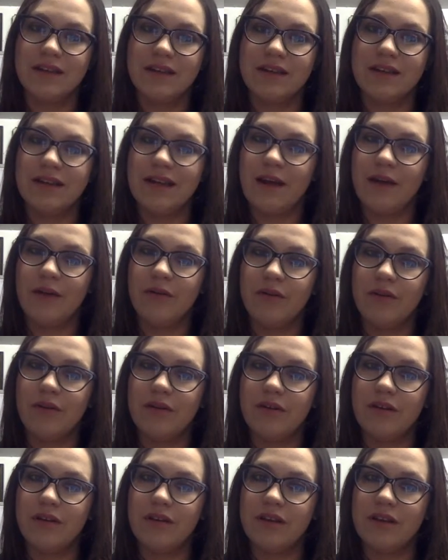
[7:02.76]
Now,
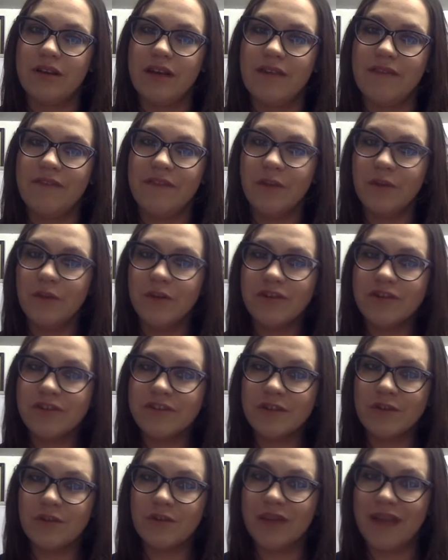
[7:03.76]
if you were just
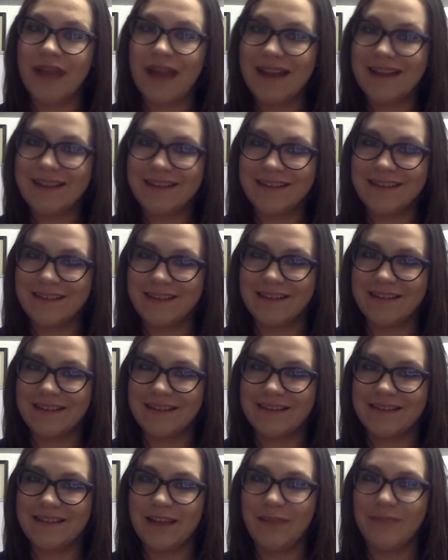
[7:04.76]
to react to
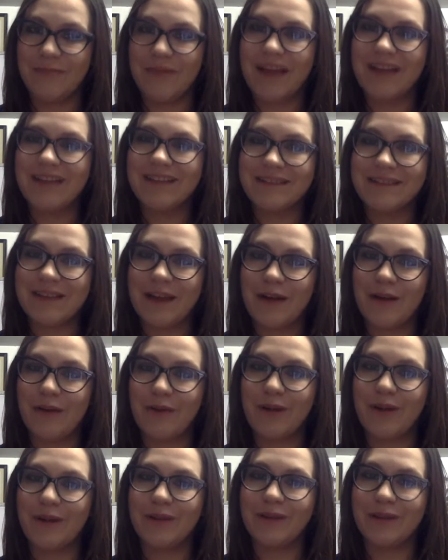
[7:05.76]
this, it might
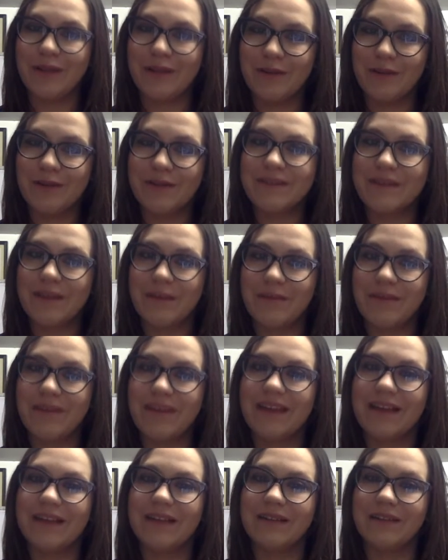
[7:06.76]
sound a little
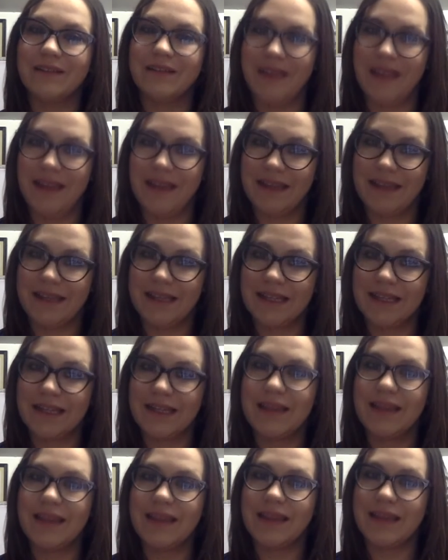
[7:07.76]
something like
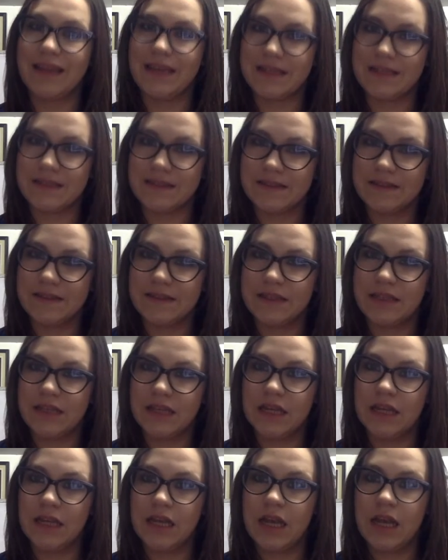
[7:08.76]
this.
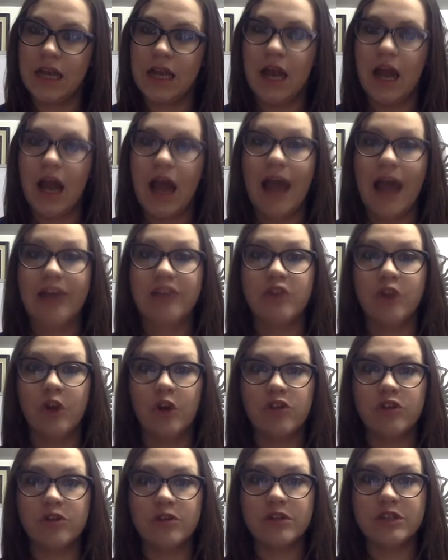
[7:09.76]
"I
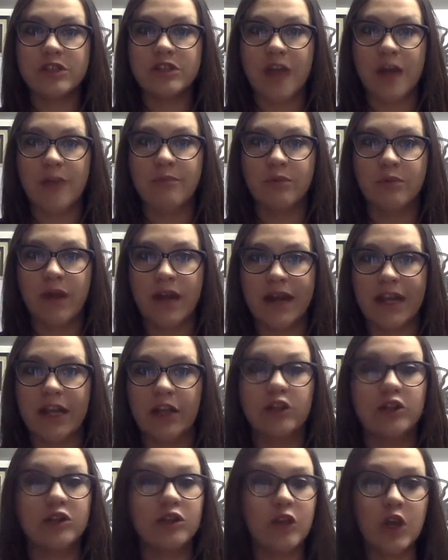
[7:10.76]
told you to stop running.
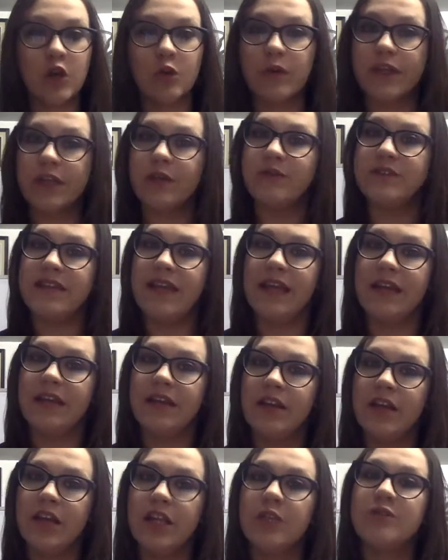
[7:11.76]
Look what you did.
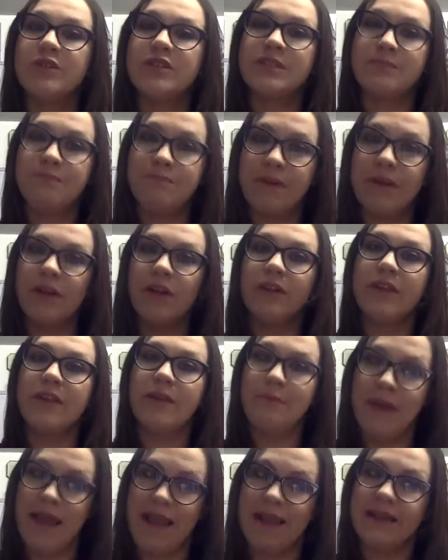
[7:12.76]
You spilled
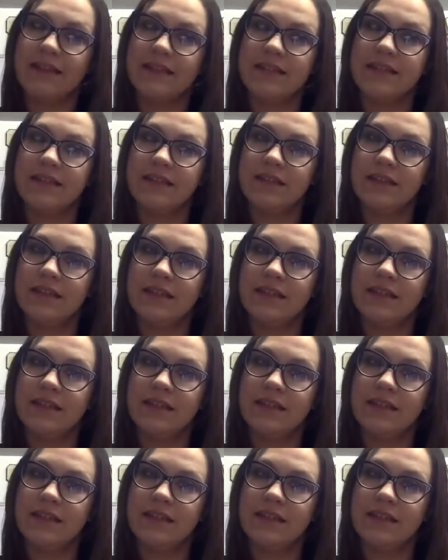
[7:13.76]
the paint."